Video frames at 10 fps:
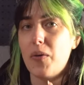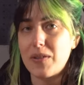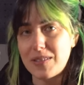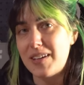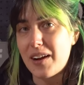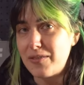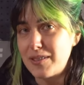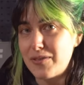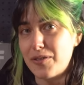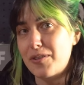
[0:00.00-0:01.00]
was
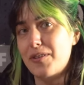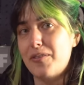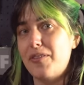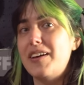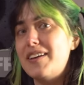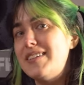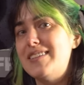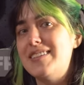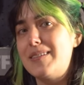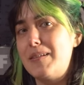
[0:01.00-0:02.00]
announced for
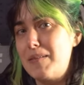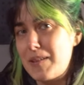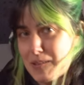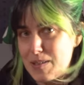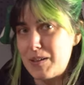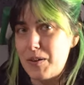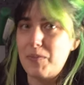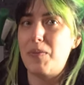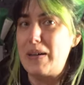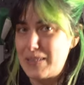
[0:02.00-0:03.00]
Vegas next
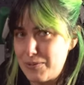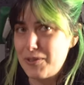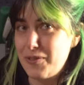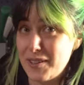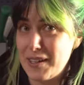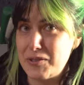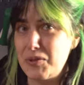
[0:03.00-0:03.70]
year, possibly for that